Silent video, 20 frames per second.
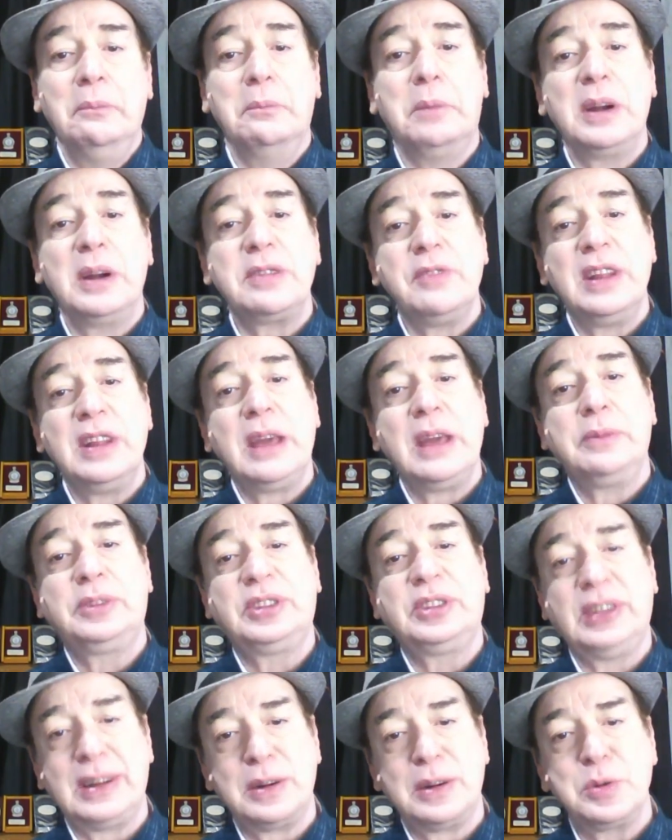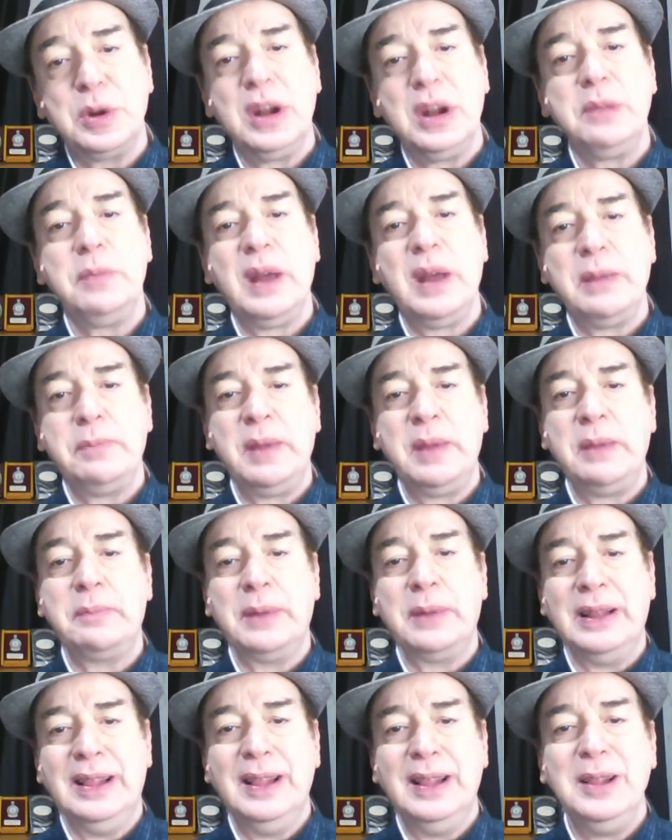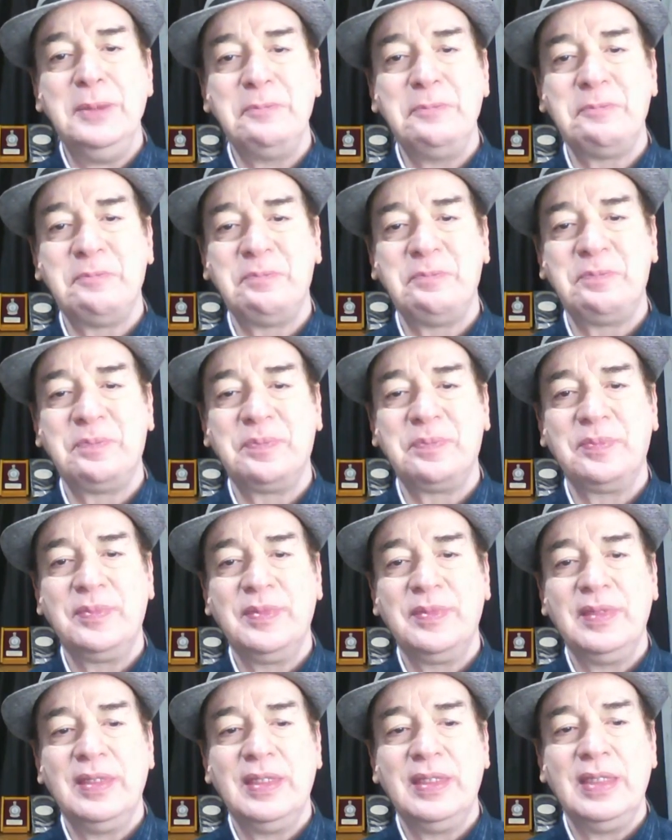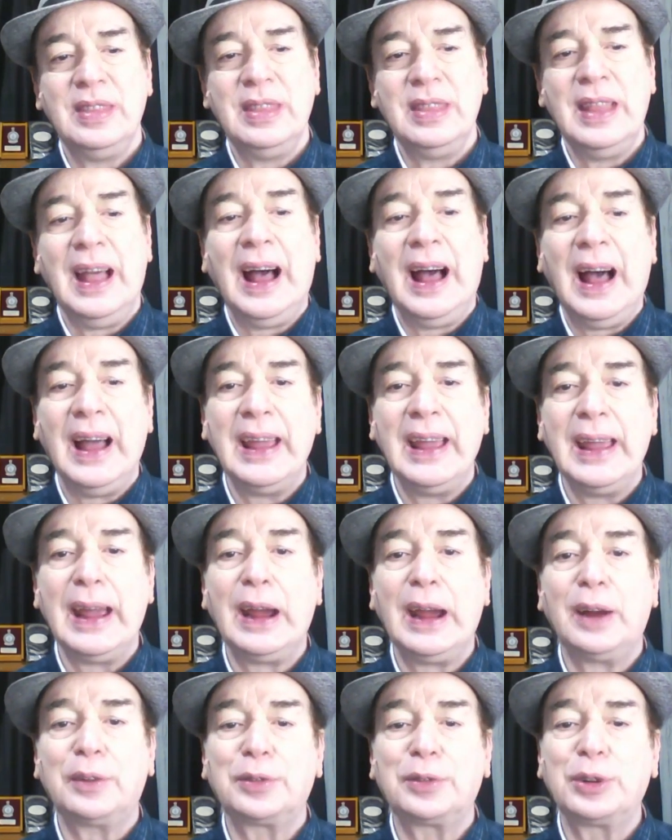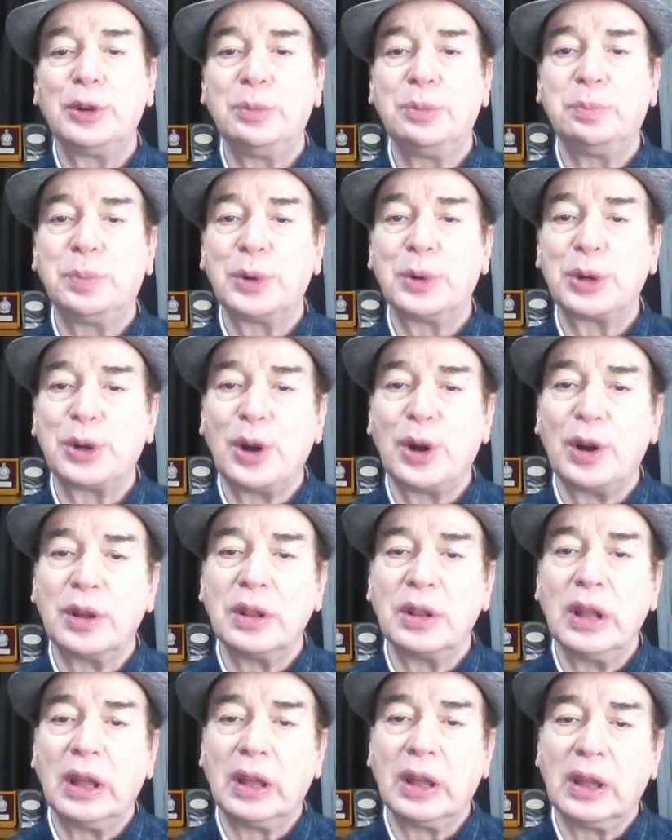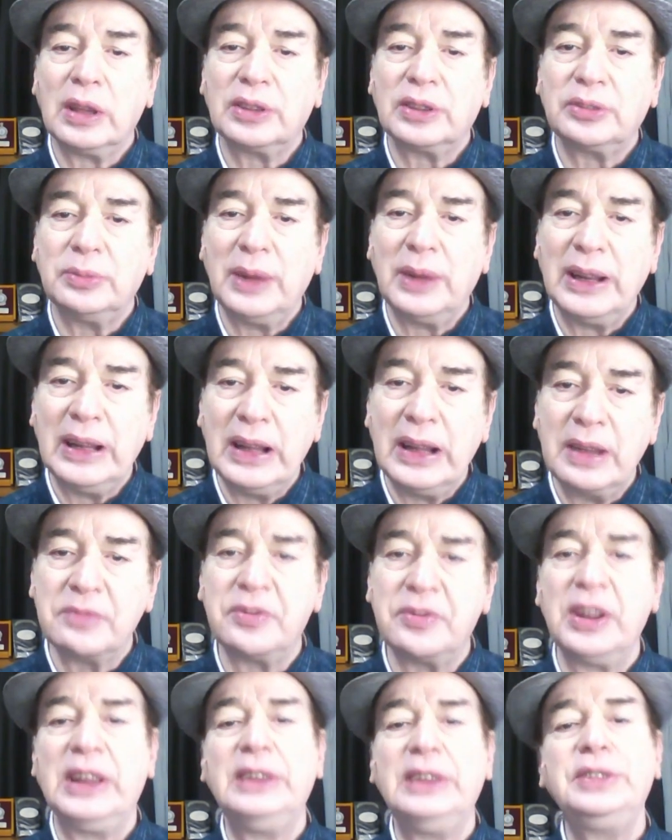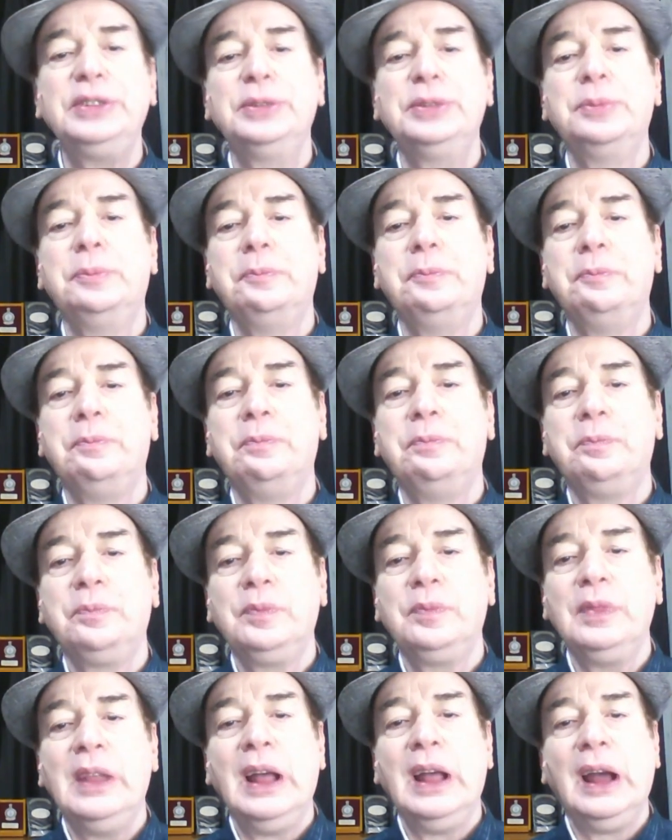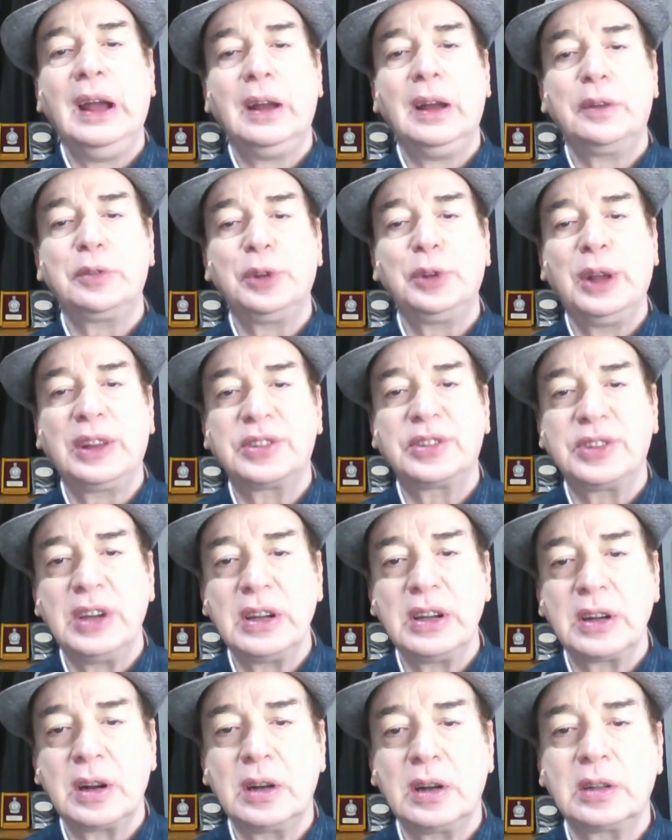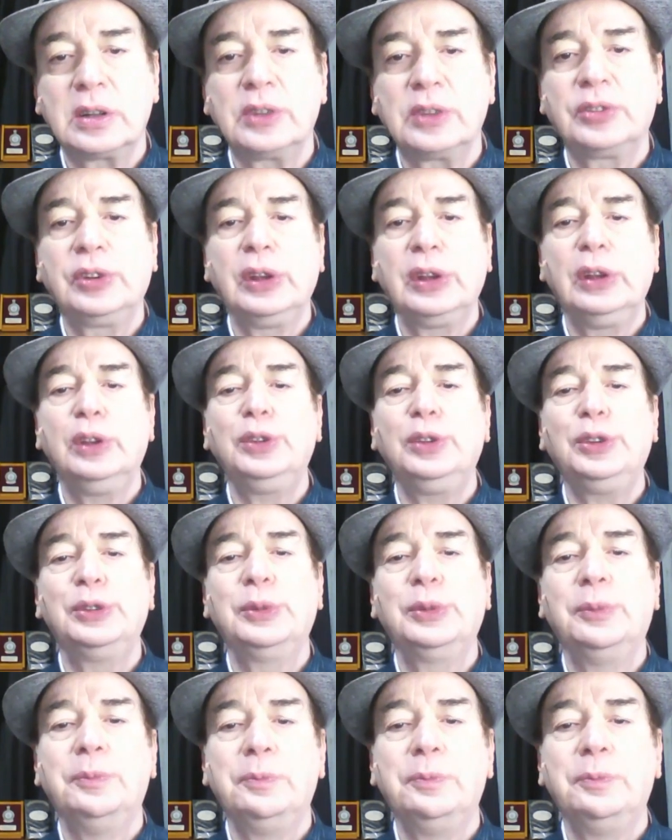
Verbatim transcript: but when i'm surrounded by people i have to put on a smiling face i have to extend courtesies